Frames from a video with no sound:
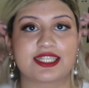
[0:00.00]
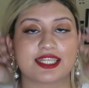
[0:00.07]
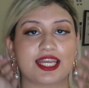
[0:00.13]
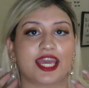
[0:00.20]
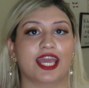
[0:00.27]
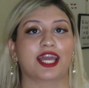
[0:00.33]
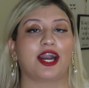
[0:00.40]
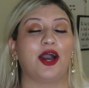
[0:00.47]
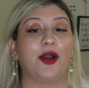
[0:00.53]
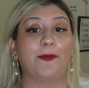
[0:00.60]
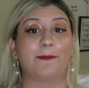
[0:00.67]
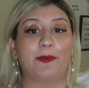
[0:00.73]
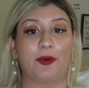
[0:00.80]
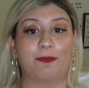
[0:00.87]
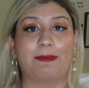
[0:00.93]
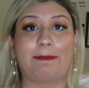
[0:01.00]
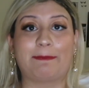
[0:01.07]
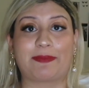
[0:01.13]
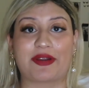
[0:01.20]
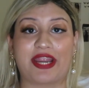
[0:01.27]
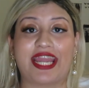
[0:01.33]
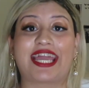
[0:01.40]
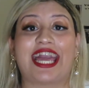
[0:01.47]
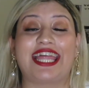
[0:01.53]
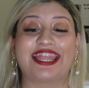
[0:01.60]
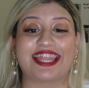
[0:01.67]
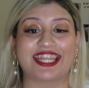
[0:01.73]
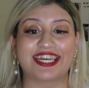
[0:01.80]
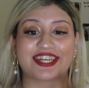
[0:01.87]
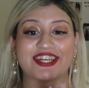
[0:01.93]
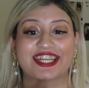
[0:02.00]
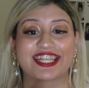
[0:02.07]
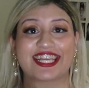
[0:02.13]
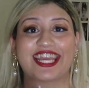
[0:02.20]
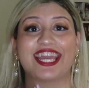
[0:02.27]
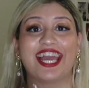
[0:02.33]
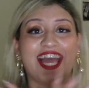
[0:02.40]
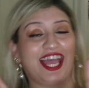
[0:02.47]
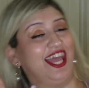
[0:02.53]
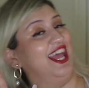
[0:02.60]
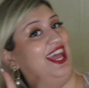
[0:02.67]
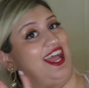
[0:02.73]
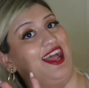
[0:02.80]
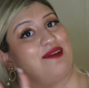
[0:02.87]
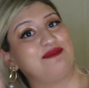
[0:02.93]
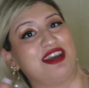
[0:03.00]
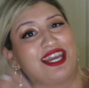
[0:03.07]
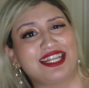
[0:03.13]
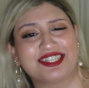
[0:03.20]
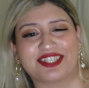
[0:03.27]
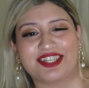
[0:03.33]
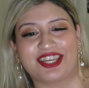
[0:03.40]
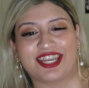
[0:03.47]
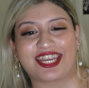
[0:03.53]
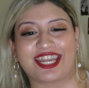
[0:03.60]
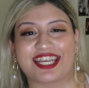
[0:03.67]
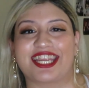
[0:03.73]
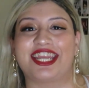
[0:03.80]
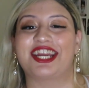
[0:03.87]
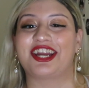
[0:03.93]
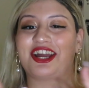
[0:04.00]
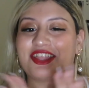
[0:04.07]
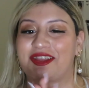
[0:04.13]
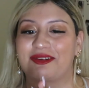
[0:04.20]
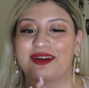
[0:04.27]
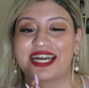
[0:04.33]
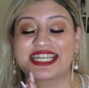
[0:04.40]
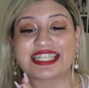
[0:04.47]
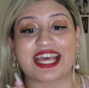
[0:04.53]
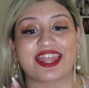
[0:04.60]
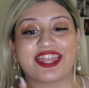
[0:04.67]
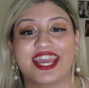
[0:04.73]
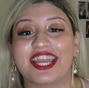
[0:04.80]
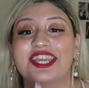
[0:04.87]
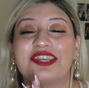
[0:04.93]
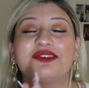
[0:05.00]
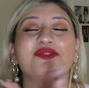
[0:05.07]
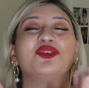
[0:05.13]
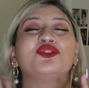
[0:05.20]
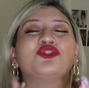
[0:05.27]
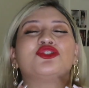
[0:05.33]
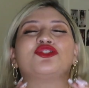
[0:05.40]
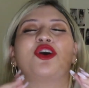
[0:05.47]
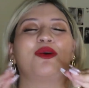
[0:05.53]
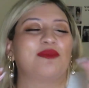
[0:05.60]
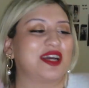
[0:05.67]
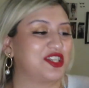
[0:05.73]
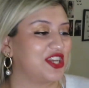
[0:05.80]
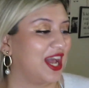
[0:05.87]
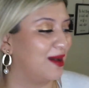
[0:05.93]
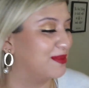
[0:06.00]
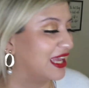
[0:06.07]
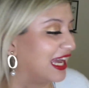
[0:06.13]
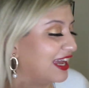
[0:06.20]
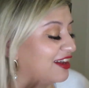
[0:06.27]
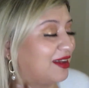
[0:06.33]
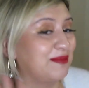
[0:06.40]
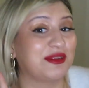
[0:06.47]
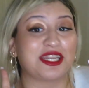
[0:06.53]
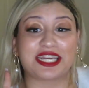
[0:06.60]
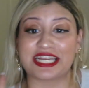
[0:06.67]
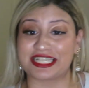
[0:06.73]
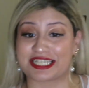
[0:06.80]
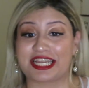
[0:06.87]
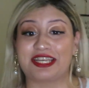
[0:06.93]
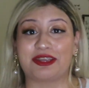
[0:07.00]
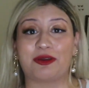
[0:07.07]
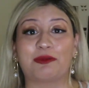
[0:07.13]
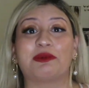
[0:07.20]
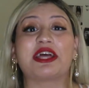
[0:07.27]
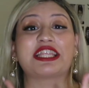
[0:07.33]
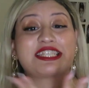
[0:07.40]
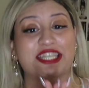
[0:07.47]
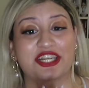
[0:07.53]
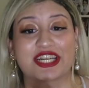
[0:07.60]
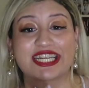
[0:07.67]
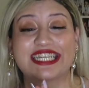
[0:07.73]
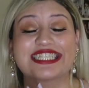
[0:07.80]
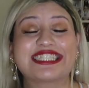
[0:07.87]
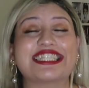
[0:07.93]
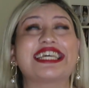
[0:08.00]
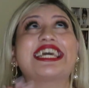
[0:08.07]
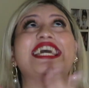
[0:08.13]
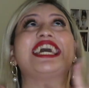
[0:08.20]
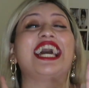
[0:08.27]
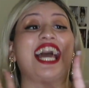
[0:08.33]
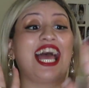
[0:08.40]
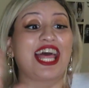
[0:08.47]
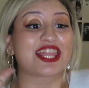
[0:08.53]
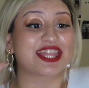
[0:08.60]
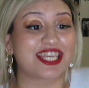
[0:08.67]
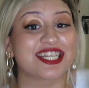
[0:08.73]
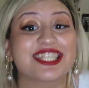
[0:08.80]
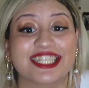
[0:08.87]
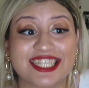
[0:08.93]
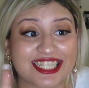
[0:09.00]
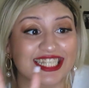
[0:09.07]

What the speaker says: to take a moment break and literally, I might insert it in here. Otherwise, thank you so much, Abby. I'm going to continue, but seriously, this is